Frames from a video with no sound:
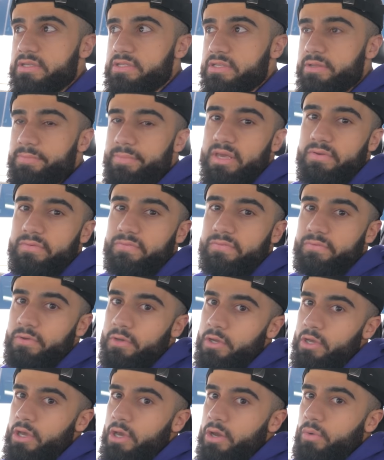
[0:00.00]
is the beef.
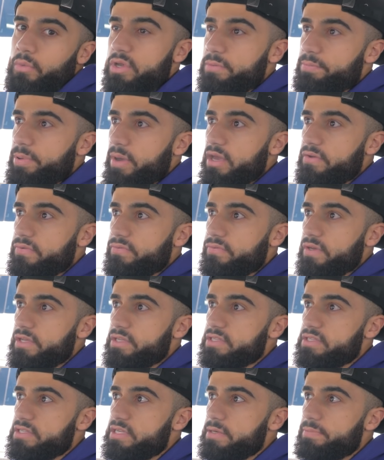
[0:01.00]
With beef,
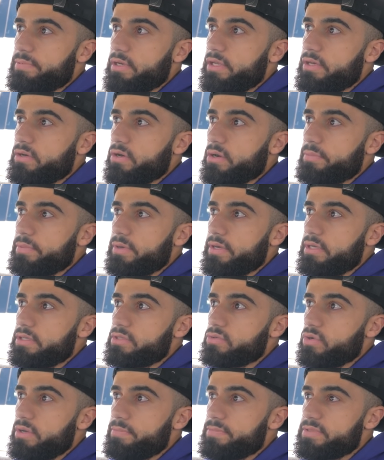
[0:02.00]
it's typically got to be
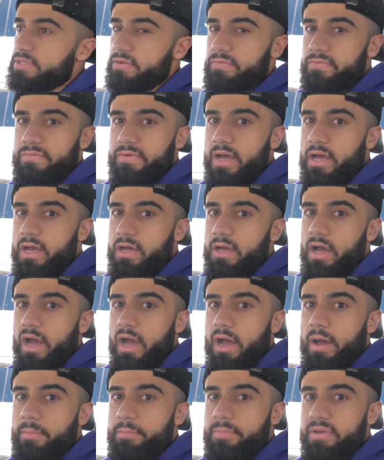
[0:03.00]
20% fat.
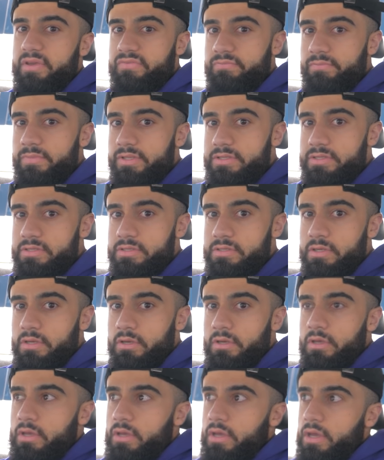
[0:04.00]
Um, beef mince
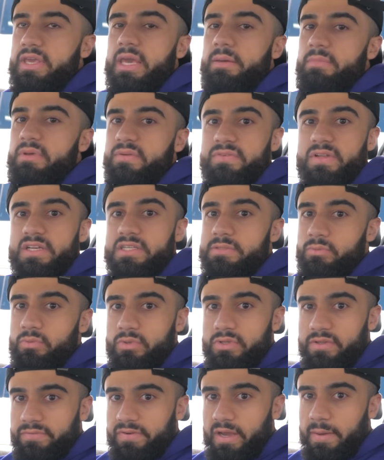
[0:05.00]
can be flexible
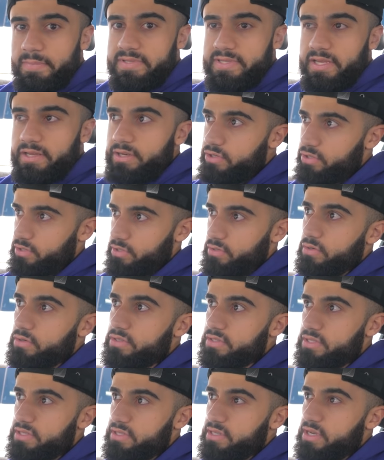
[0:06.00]
with the fat percentage as long
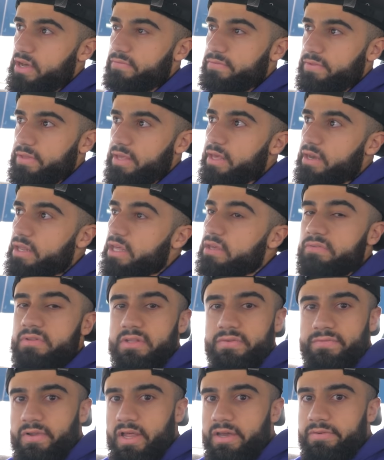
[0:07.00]
as there's enough there to give it
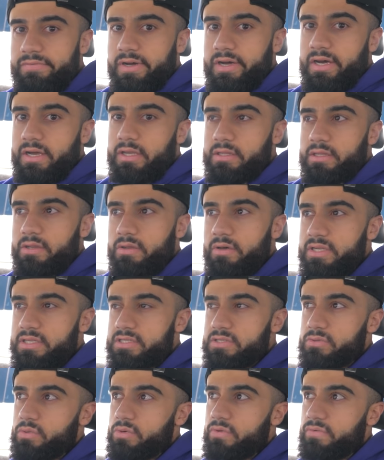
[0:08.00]
the flavour, the nice
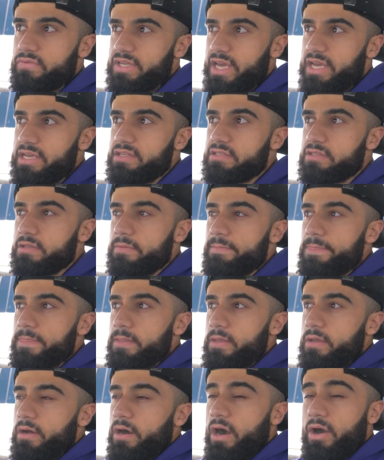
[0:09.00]
sort of taste.
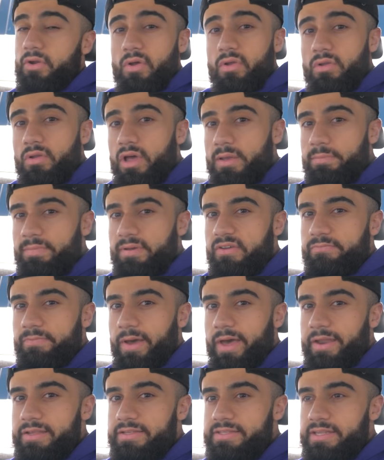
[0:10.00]
I don't like beef
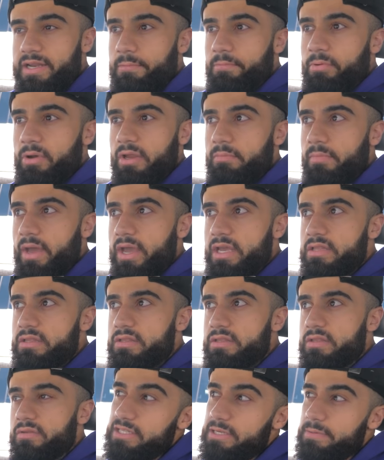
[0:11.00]
patties that are pre-made
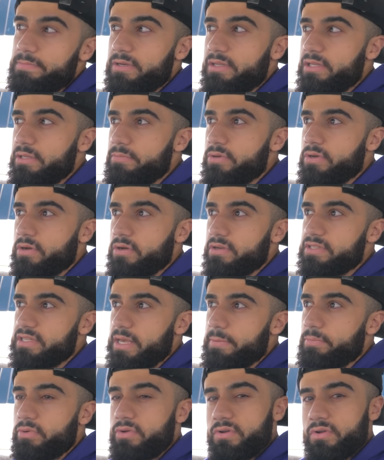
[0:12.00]
typically because
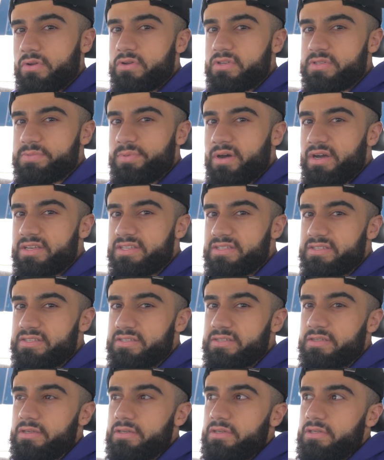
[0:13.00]
they put in a lot of
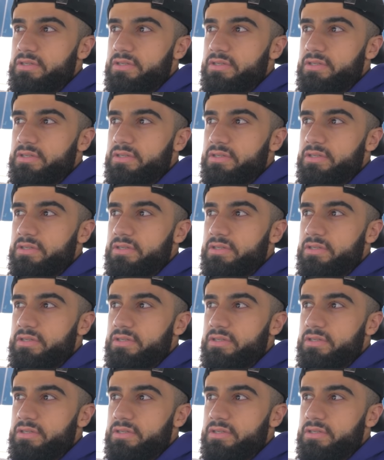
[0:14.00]
spices